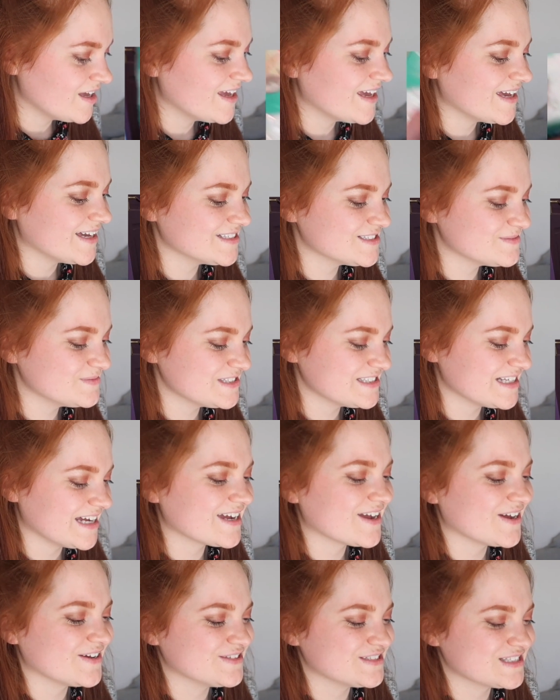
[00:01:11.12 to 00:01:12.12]
Here's a
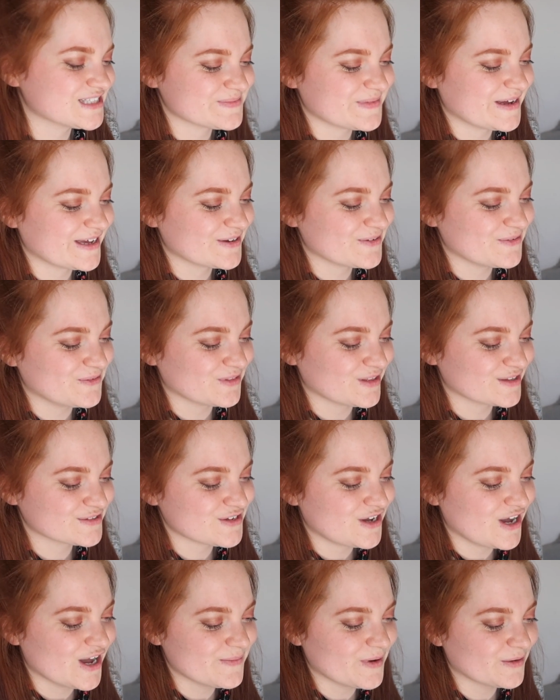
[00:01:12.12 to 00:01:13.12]
mistake I used to make all the
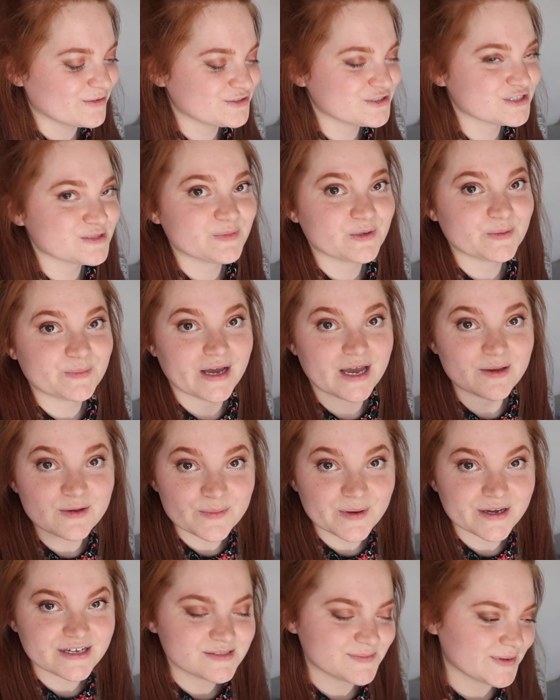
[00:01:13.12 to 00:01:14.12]
time. I would just put
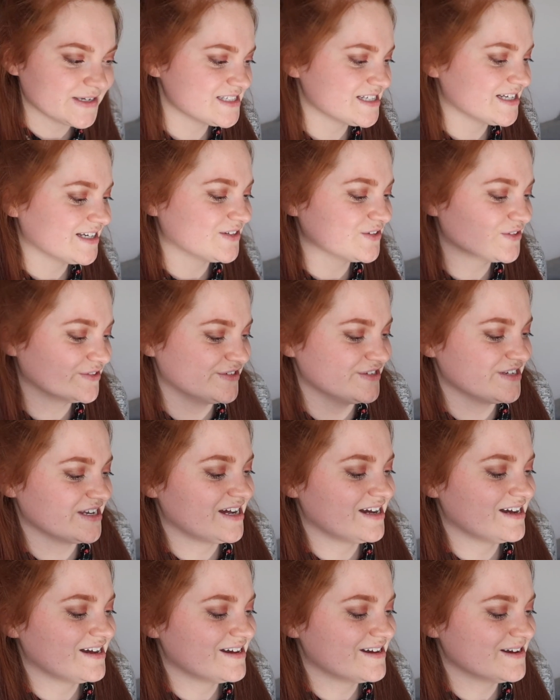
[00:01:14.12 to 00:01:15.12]
paper-based bedding
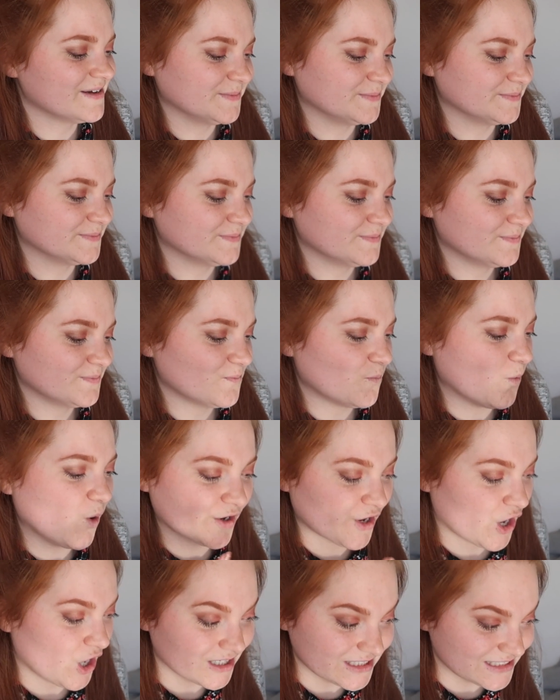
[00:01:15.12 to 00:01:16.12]
under
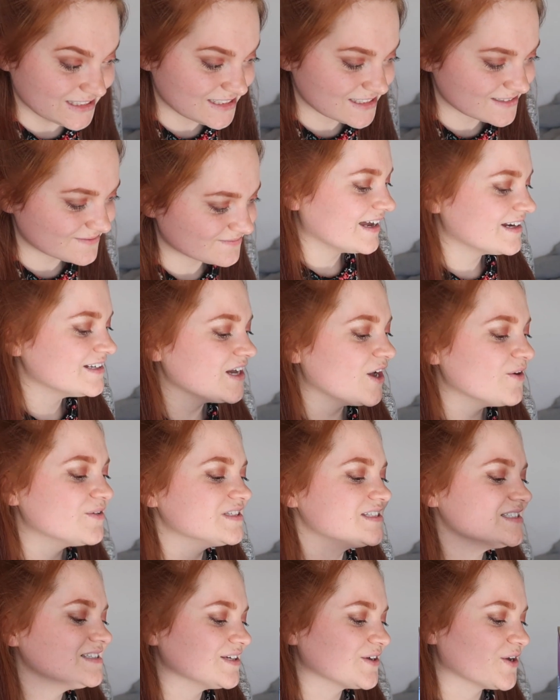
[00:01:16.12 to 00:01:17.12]
one hide. And
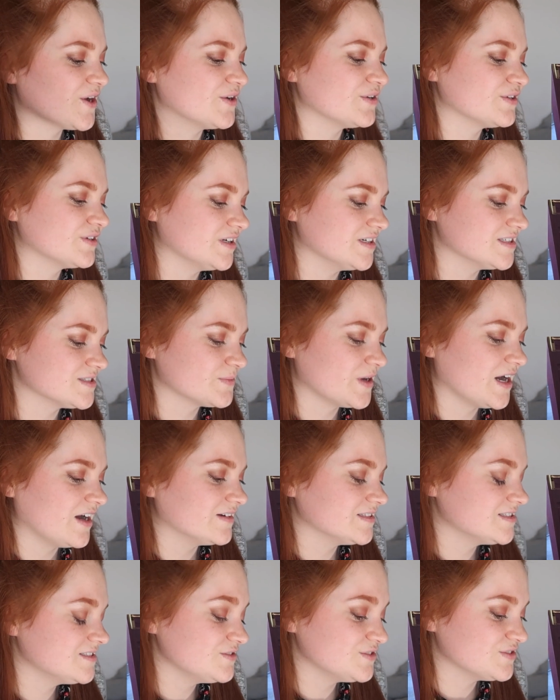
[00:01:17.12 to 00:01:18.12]
it's in the coconut as well.
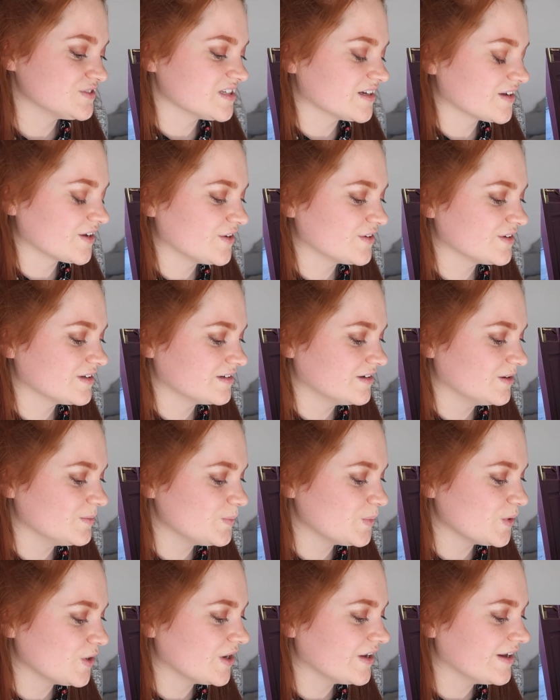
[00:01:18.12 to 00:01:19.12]
I still use that coconut,
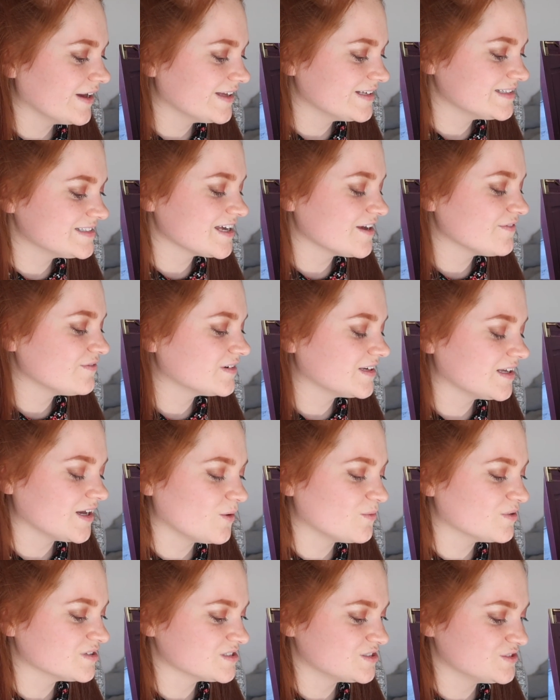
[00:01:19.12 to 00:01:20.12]
but definitely
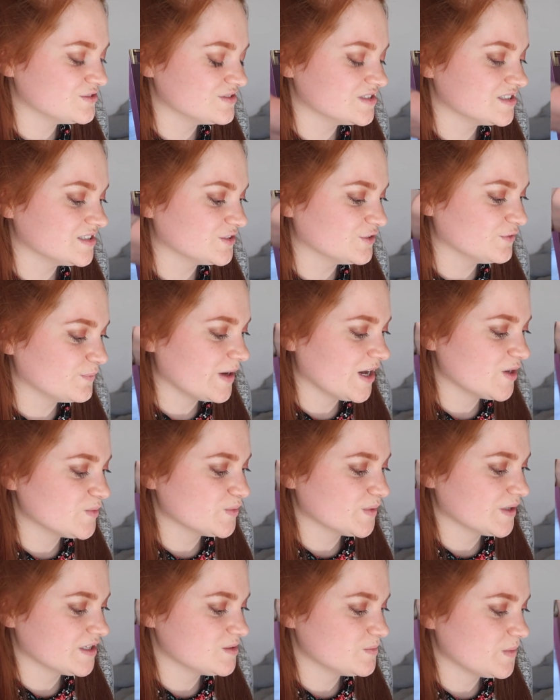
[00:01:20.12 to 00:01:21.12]
I wasn't using enough
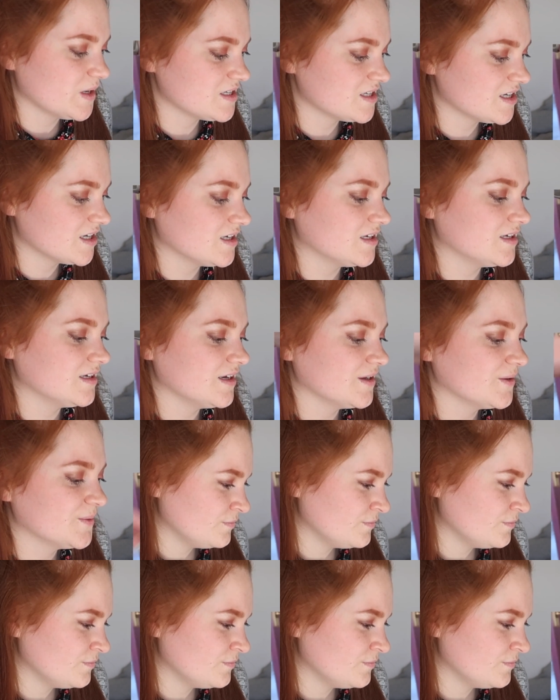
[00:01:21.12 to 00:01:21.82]
paper-based bedding.